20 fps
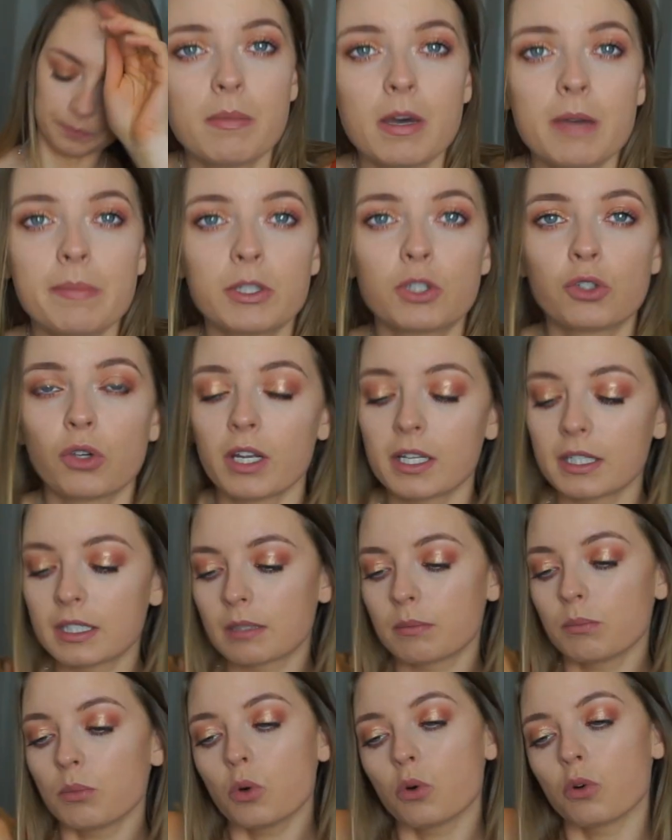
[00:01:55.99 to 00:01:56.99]
Might be trying
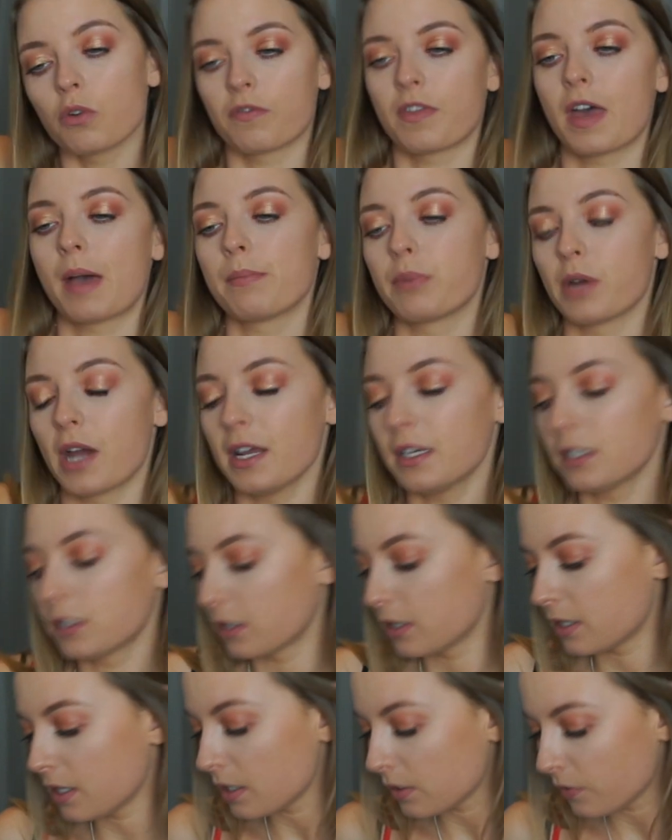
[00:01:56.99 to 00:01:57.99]
some more of that brand
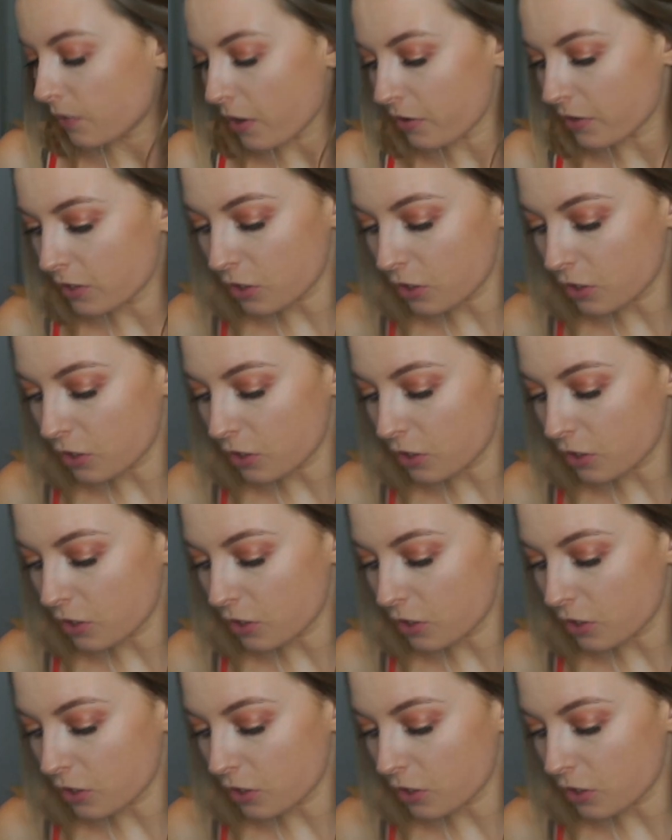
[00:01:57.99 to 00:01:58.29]
because it is very